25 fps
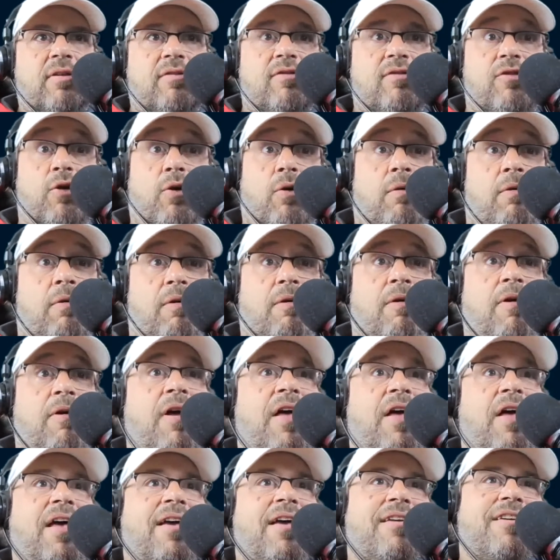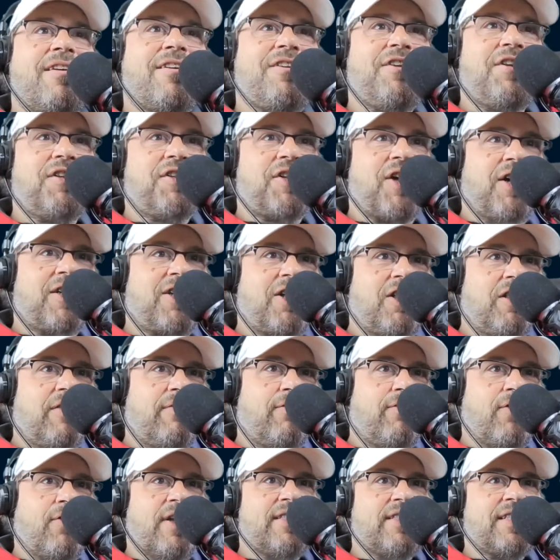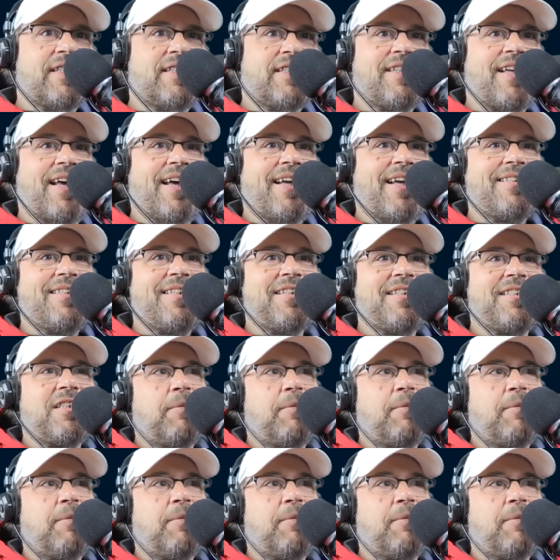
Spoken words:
So, you talk to all the forensic scientists